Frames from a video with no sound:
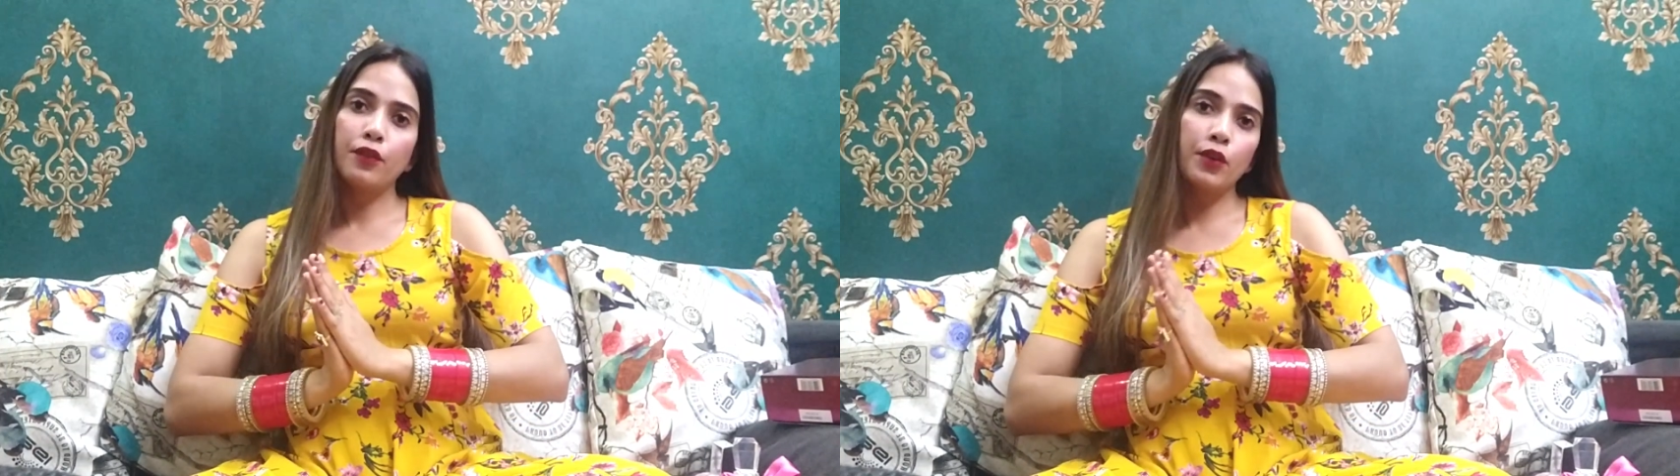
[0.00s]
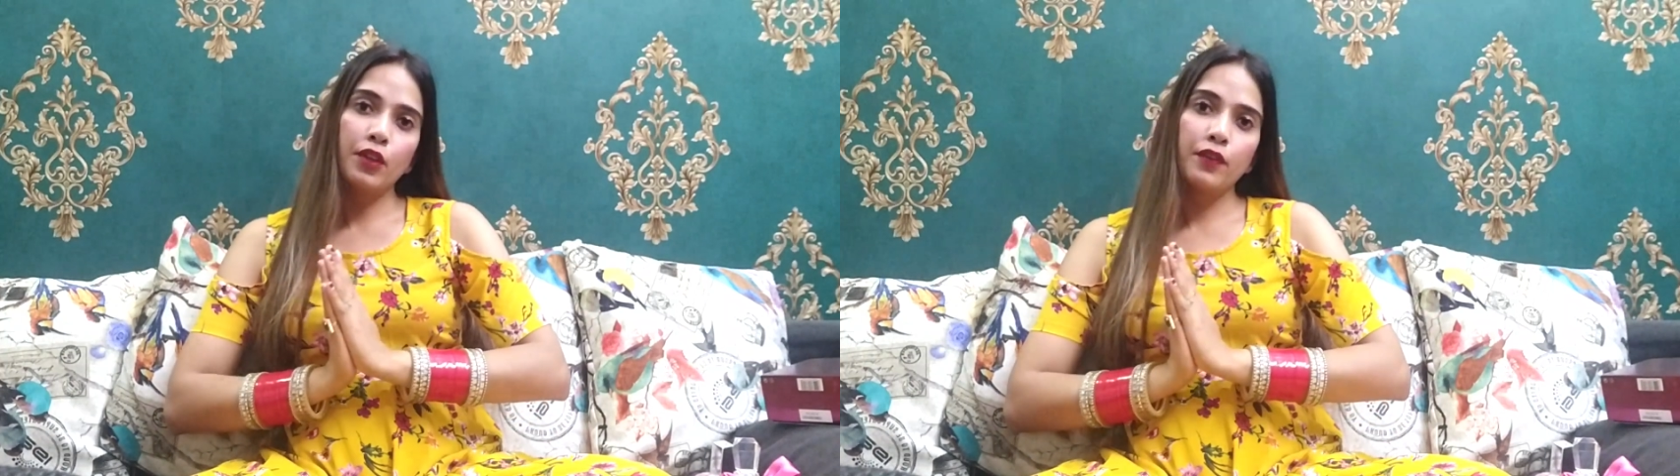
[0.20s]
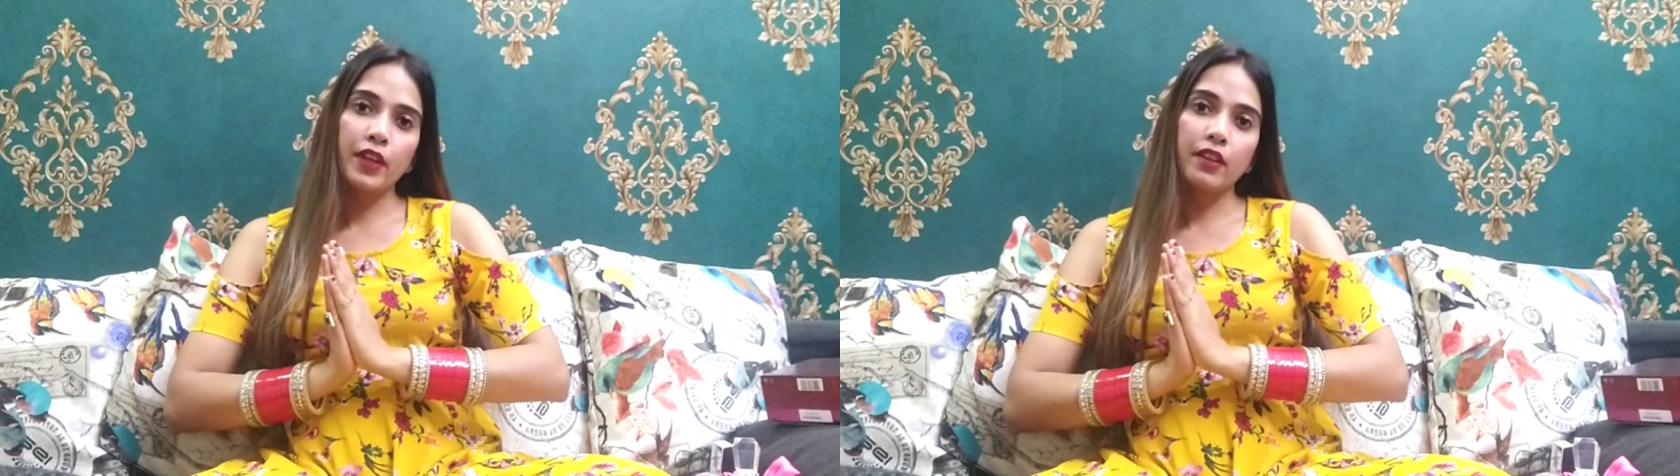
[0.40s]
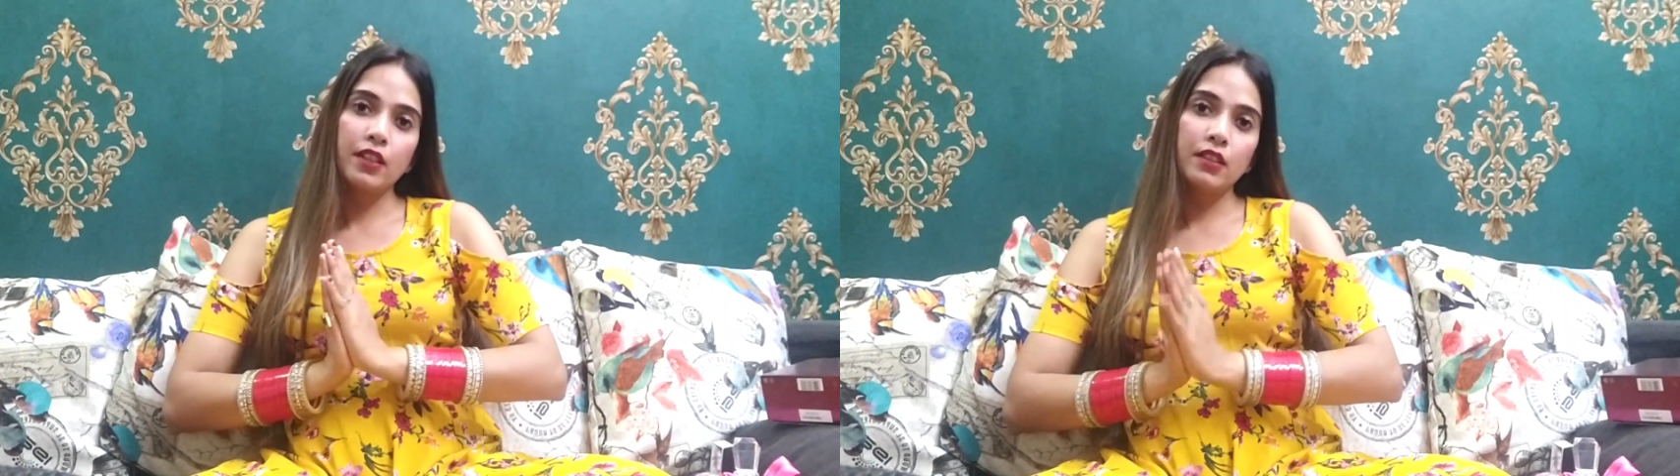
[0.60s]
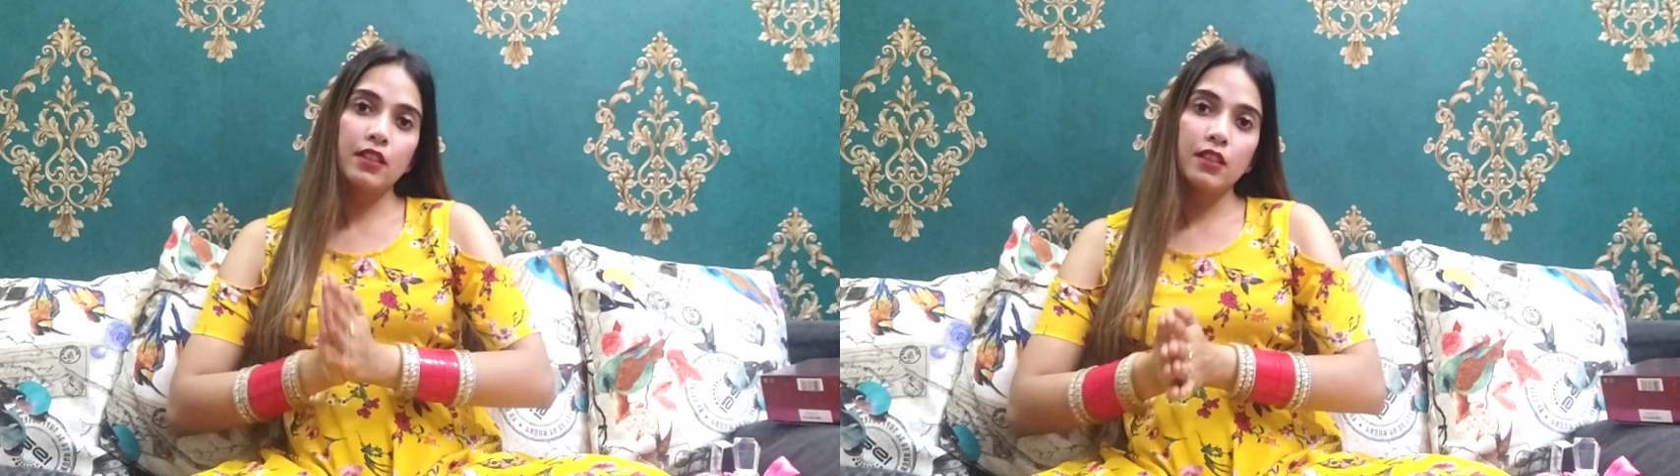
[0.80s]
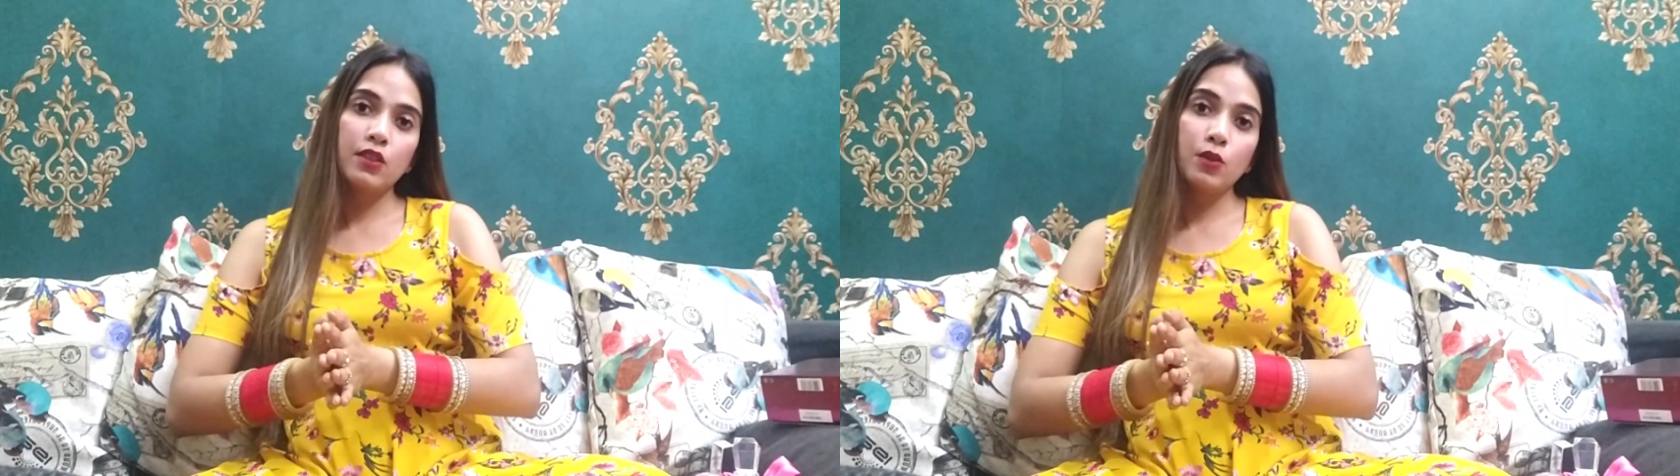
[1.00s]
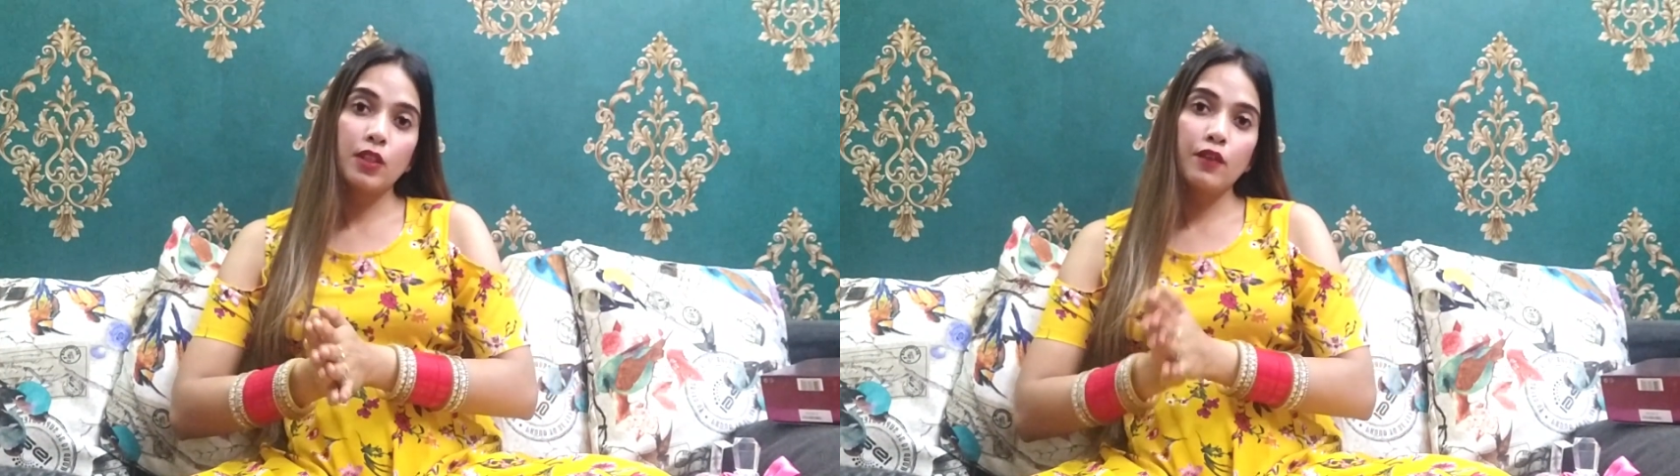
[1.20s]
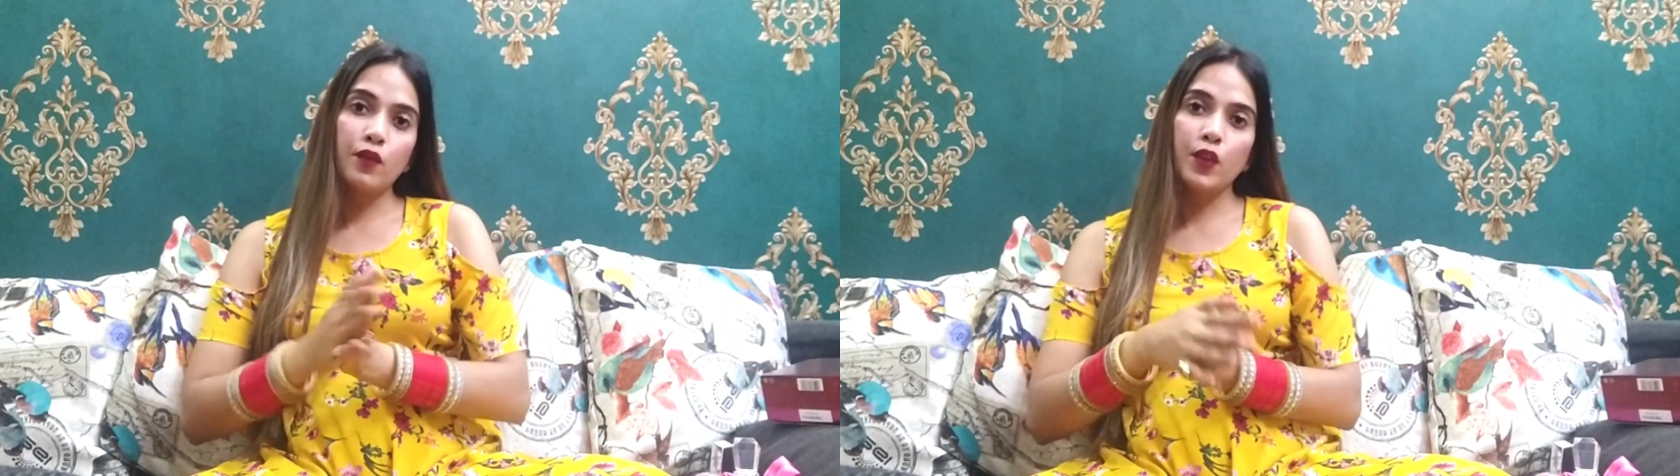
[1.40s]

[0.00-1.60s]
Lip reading: and fruity fragrances you can